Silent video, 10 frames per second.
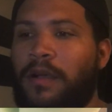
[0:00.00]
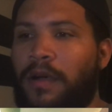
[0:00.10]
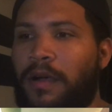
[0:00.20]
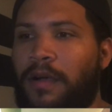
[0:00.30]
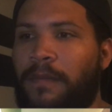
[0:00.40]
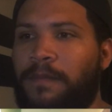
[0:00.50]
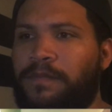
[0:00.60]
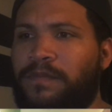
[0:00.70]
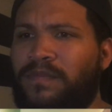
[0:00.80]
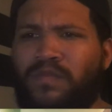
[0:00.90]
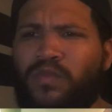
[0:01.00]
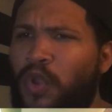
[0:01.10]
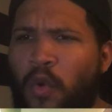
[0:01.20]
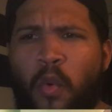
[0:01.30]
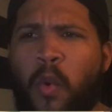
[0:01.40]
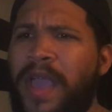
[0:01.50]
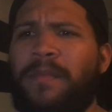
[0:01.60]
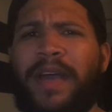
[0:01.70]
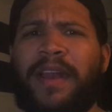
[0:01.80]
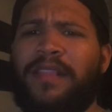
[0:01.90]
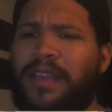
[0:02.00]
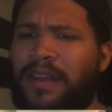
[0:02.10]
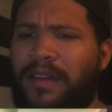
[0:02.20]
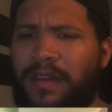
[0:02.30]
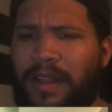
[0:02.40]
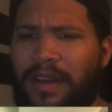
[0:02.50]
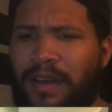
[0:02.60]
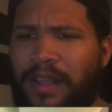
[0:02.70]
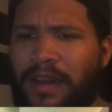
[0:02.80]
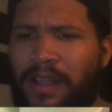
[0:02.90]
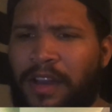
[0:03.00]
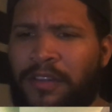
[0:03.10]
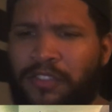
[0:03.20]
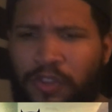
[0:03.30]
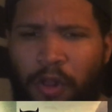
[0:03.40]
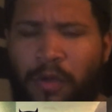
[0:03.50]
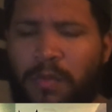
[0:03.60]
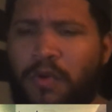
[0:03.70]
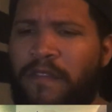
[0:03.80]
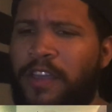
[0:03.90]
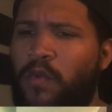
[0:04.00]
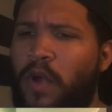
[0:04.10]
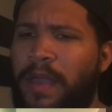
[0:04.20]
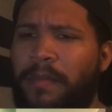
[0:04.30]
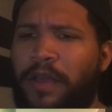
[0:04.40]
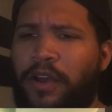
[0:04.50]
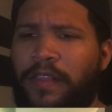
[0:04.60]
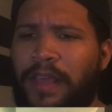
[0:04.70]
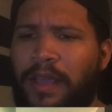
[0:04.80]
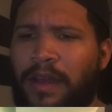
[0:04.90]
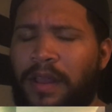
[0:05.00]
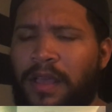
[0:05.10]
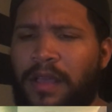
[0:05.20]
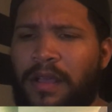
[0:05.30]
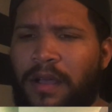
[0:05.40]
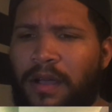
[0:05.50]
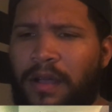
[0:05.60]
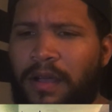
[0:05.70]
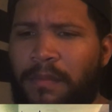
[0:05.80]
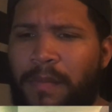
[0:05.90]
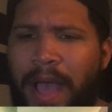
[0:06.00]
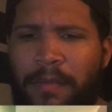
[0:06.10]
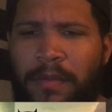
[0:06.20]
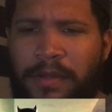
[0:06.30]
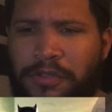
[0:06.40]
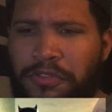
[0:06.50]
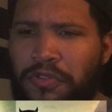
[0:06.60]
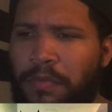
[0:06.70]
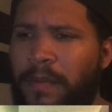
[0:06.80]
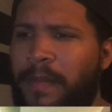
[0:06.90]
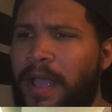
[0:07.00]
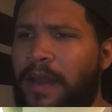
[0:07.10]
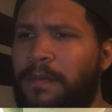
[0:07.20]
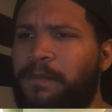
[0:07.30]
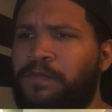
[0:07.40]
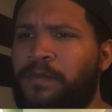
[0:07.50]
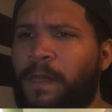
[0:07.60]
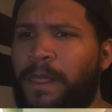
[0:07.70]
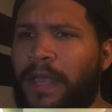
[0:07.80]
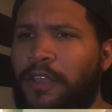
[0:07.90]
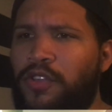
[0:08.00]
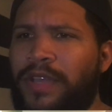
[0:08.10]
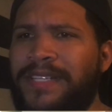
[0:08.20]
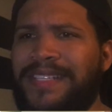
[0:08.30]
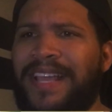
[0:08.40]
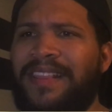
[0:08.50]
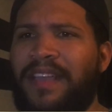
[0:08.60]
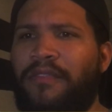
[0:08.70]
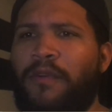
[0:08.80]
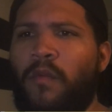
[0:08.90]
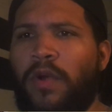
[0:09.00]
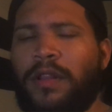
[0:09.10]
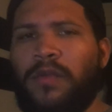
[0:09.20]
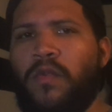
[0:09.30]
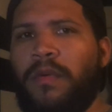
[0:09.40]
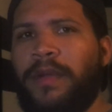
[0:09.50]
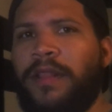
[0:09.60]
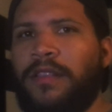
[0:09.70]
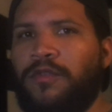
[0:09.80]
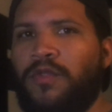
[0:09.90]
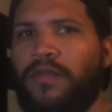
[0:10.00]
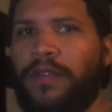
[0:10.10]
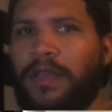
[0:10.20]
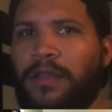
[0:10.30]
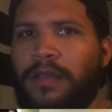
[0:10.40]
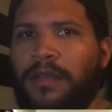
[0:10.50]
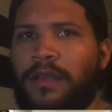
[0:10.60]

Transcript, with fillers: Um, way better than than than her solo movie, way better than uh, Batman vs Superman. You can see a different Wonder Woman in this movie.